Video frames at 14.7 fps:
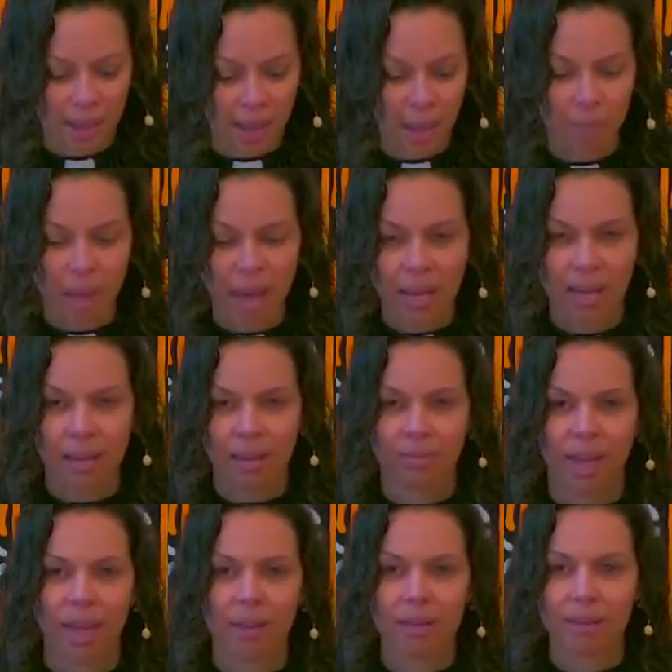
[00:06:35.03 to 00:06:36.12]
that
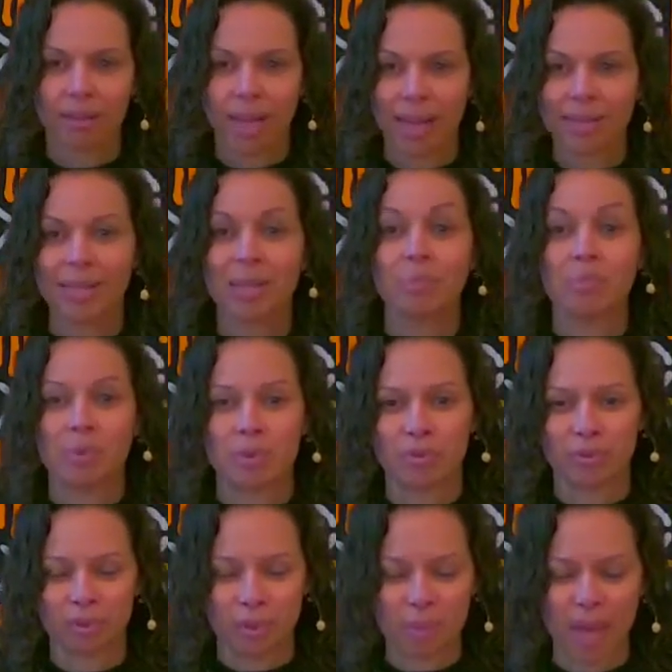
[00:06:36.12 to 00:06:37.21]
Habakkuk found as
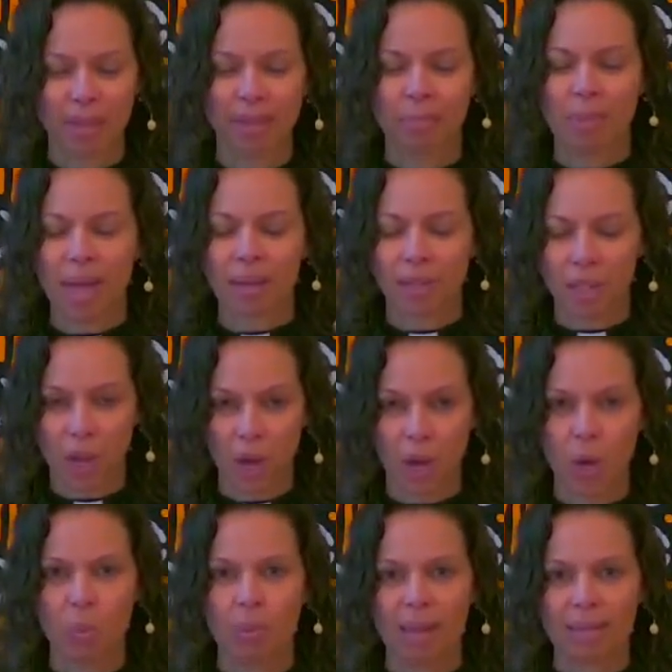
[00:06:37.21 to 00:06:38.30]
he moved from that
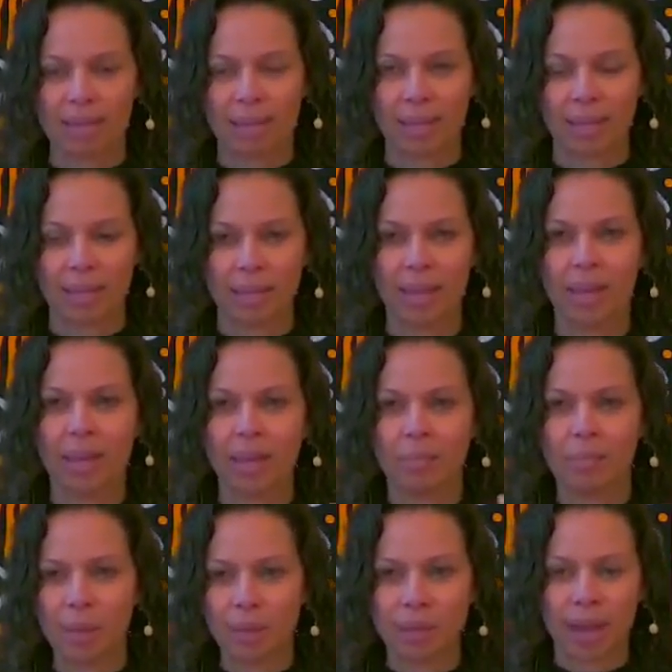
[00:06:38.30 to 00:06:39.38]
lament to hope, as he
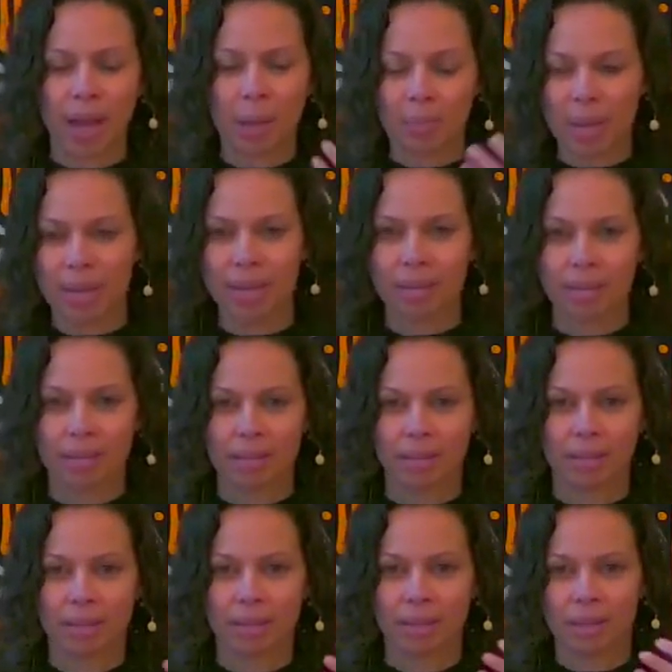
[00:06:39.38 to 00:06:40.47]
built up
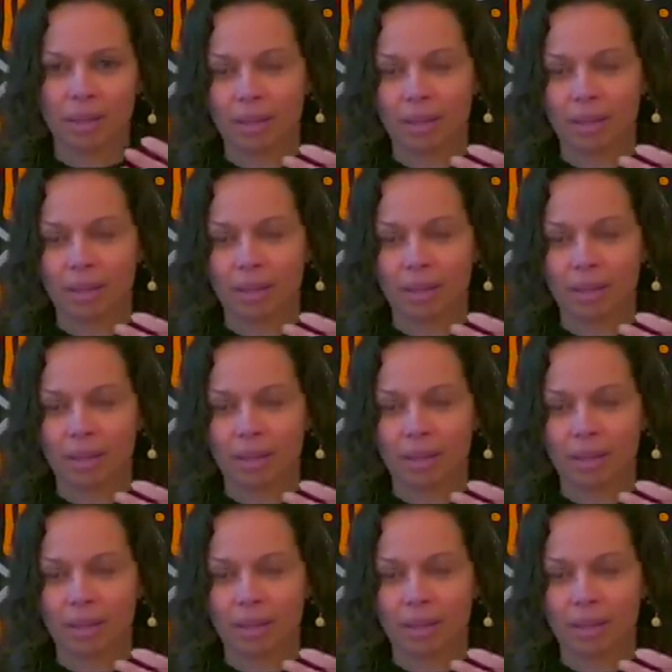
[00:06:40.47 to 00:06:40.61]
his